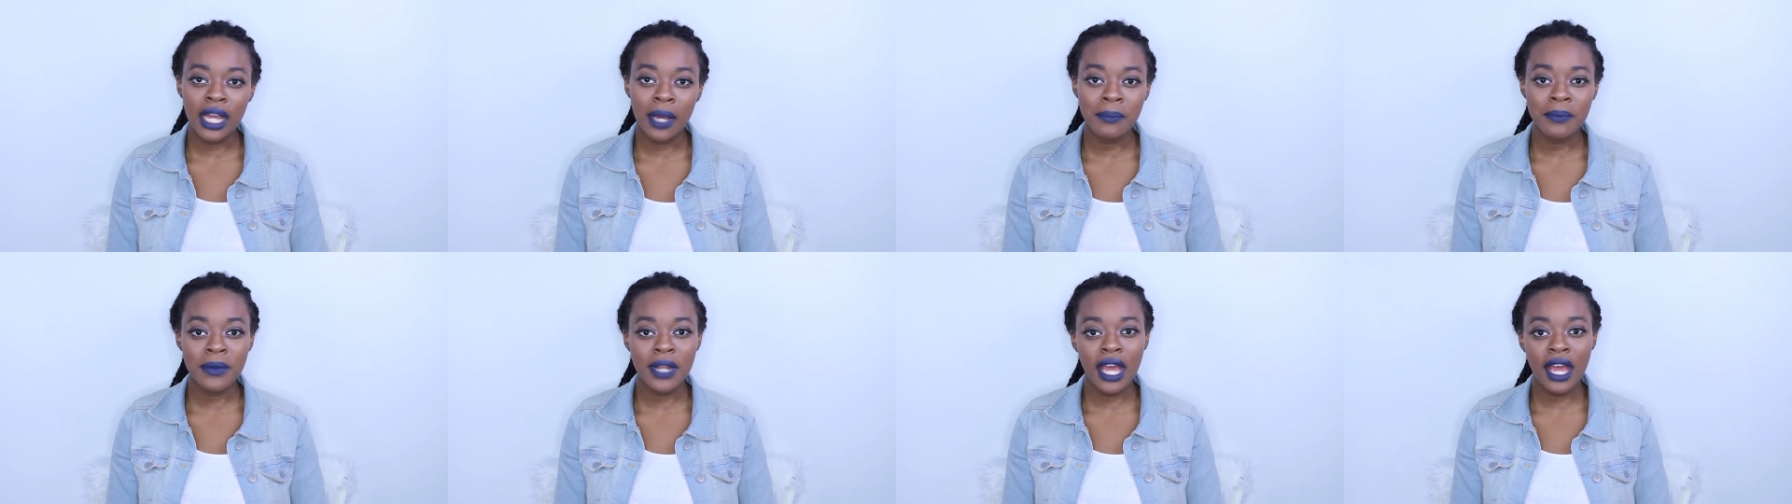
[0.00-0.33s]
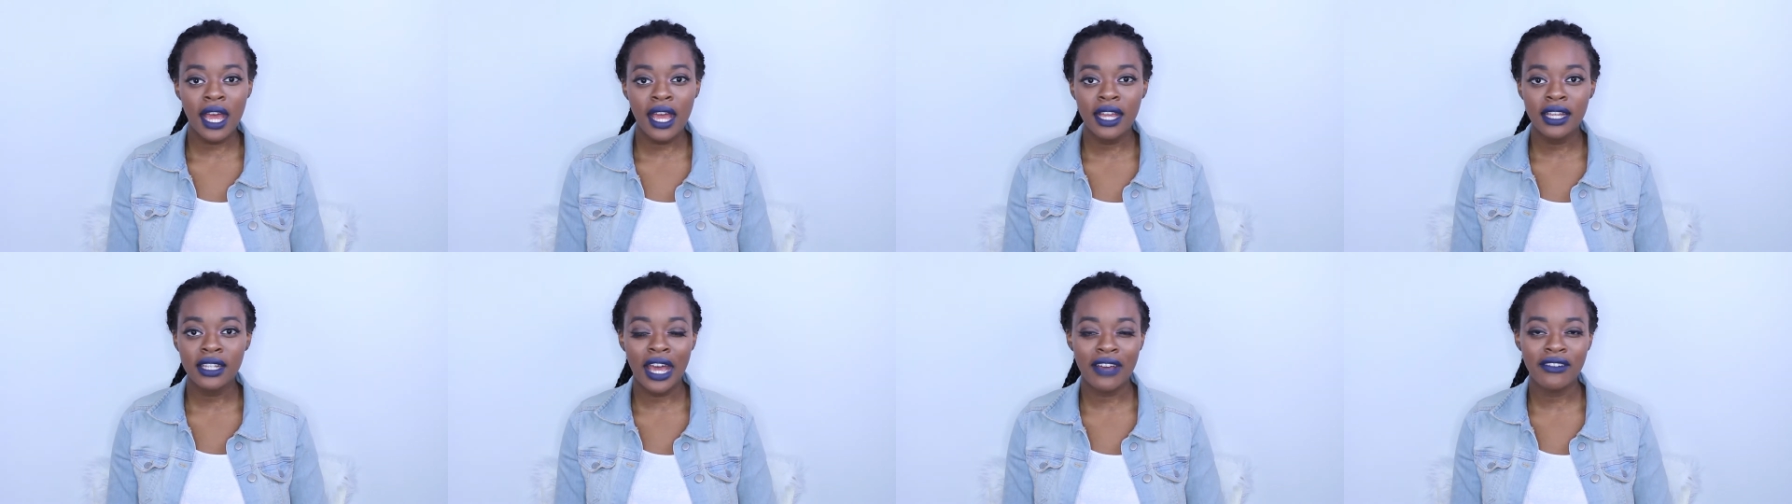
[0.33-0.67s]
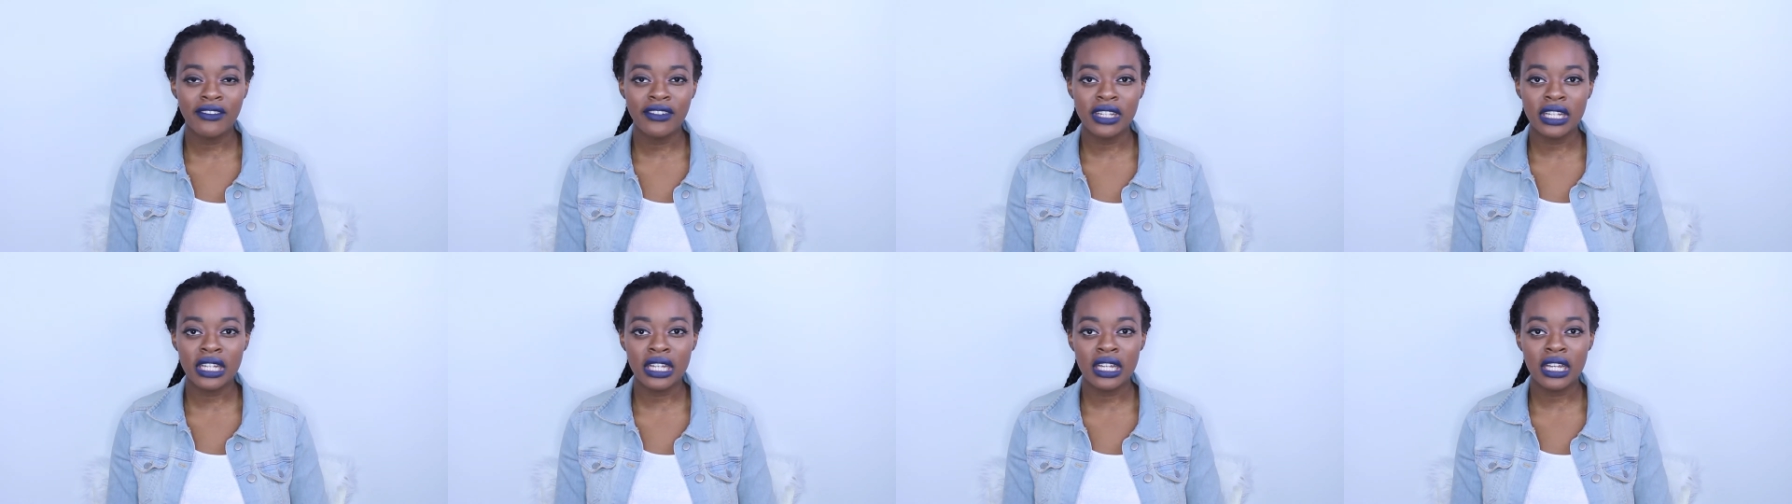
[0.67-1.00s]
I'm not
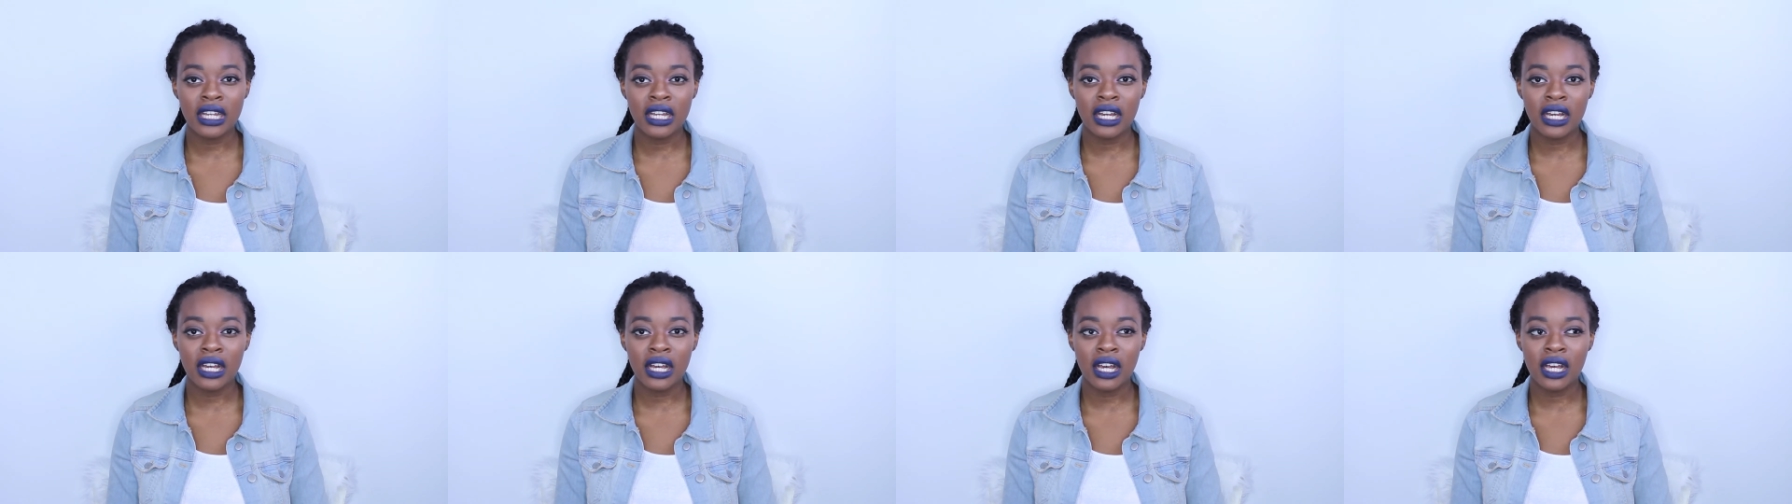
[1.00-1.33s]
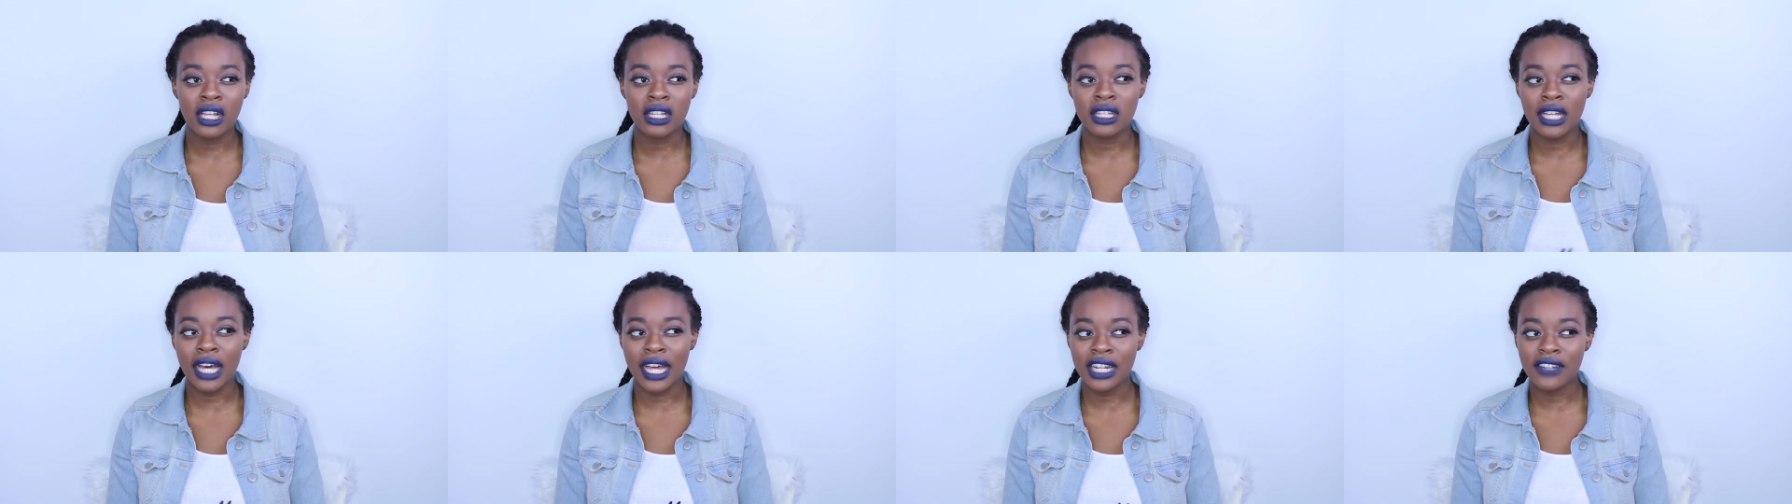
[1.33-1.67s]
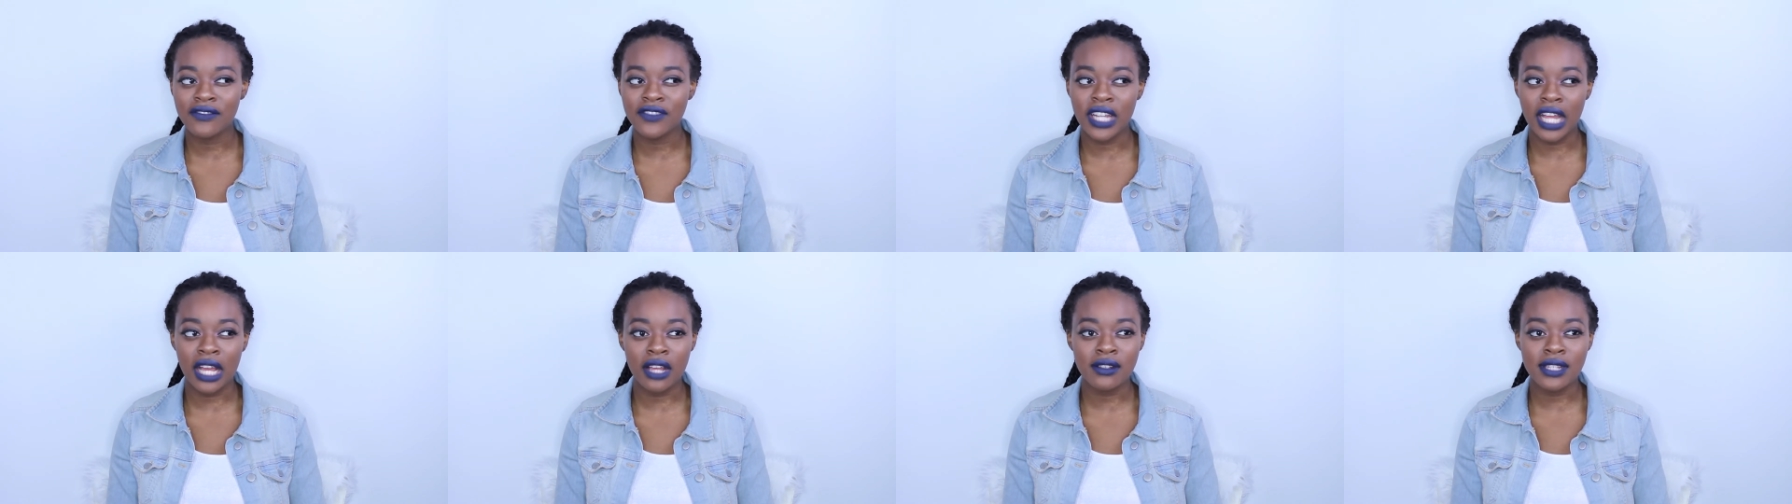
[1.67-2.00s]
having a lot
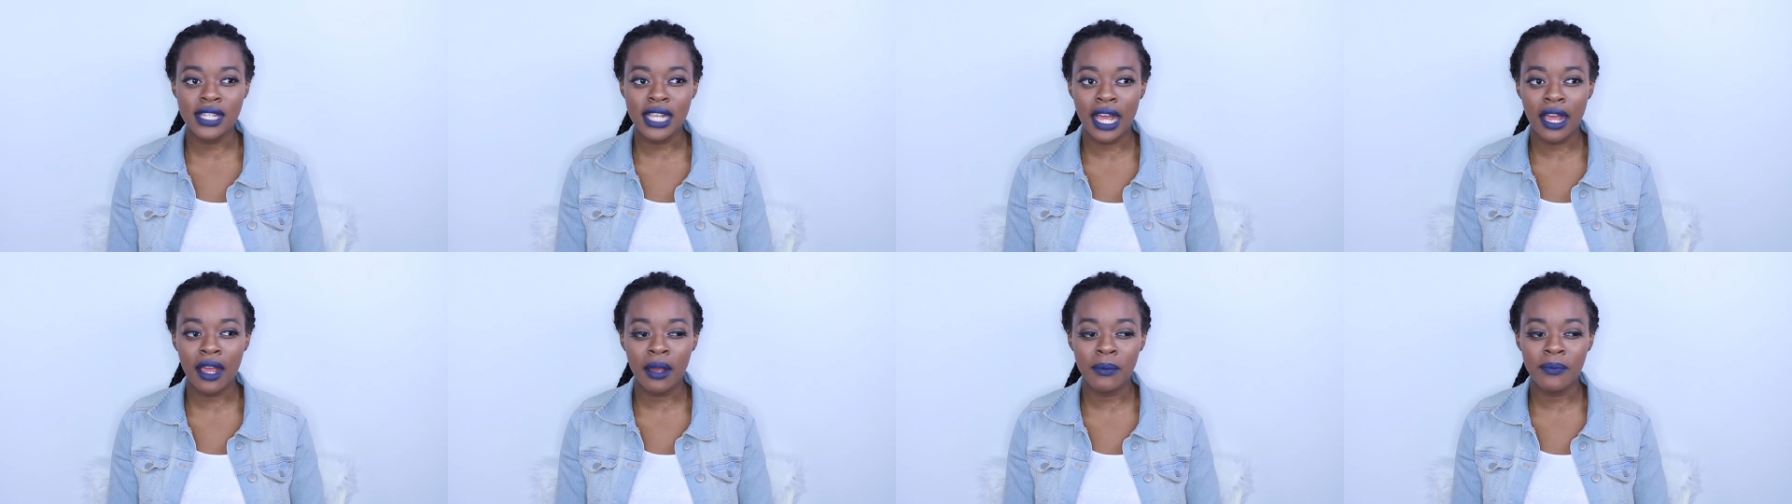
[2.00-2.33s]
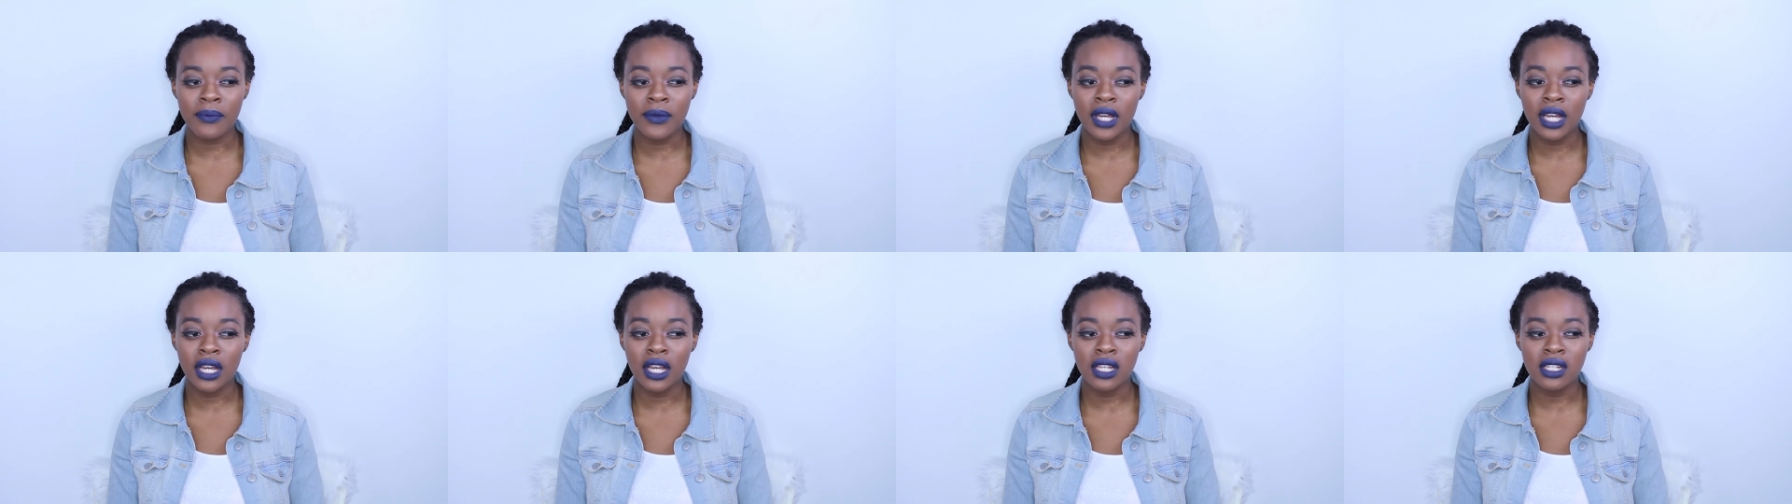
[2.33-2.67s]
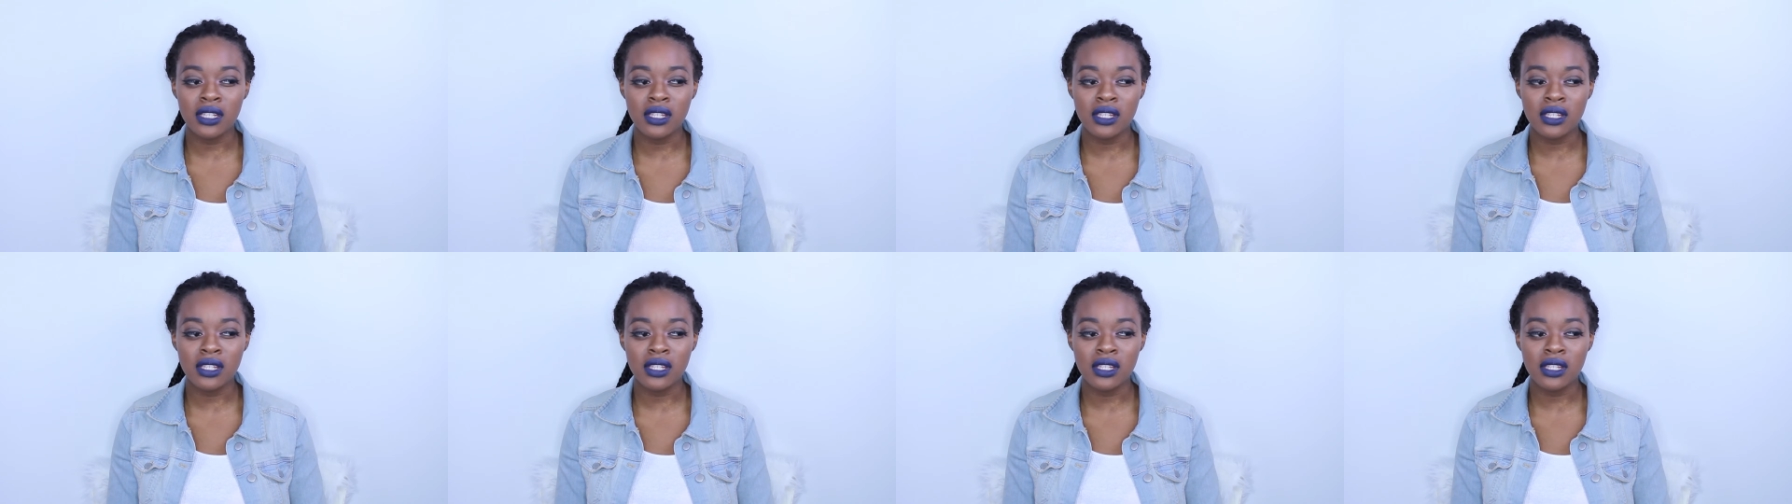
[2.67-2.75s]
of downtime.